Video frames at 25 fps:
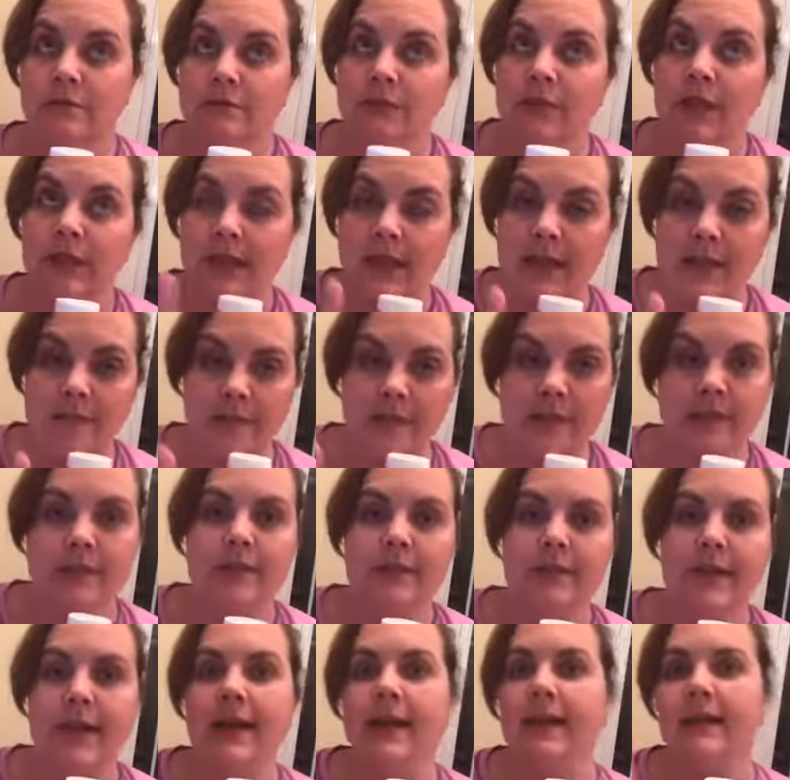11.
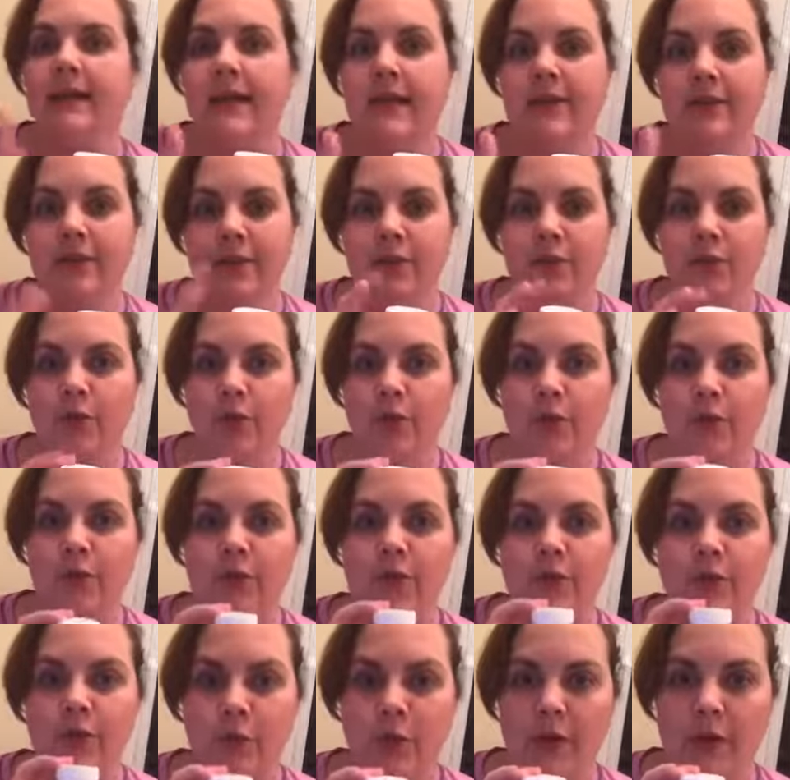Day 11 through
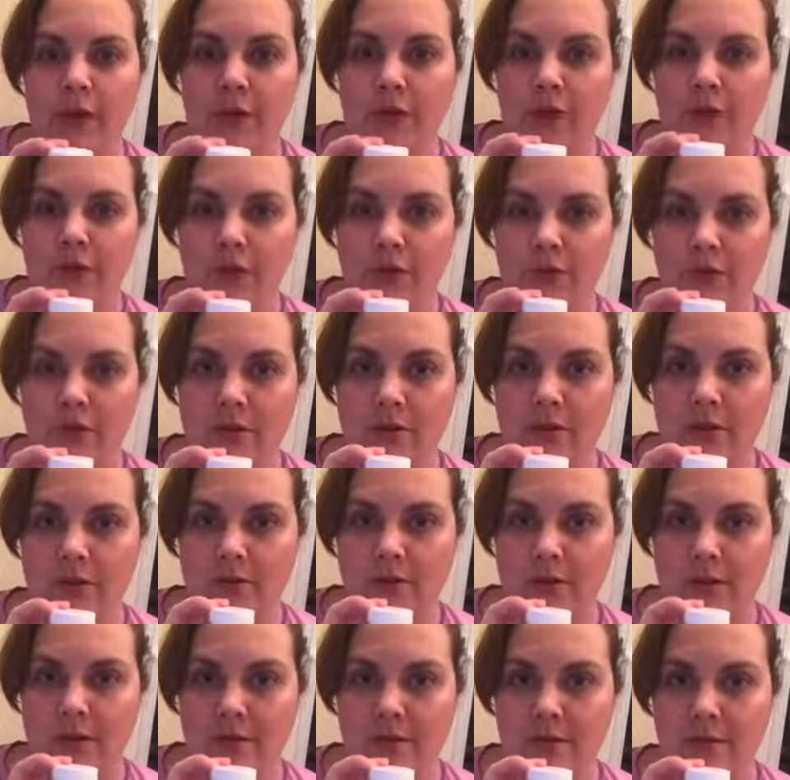20, you're going to do
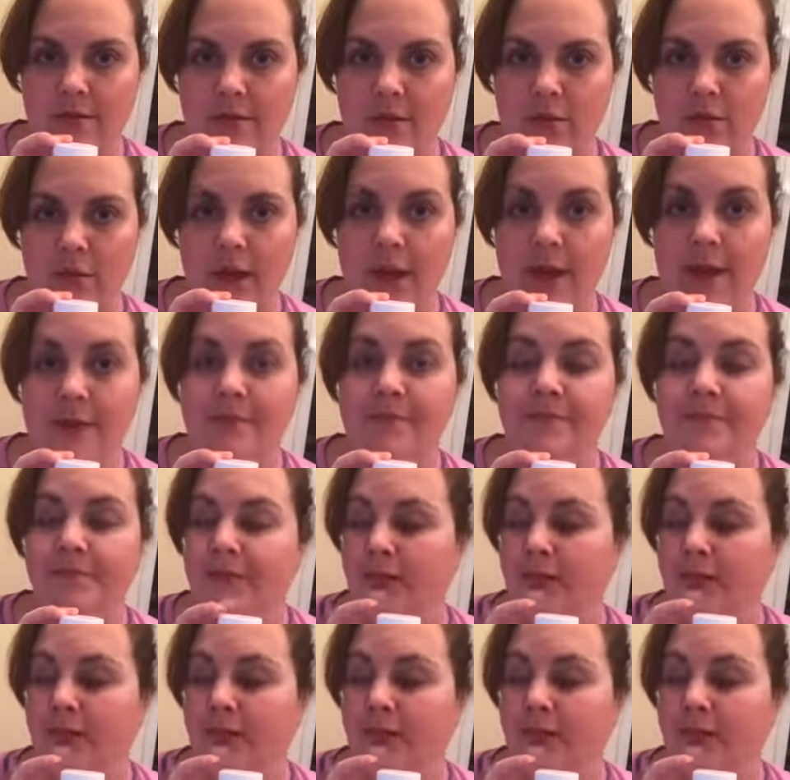this, okay?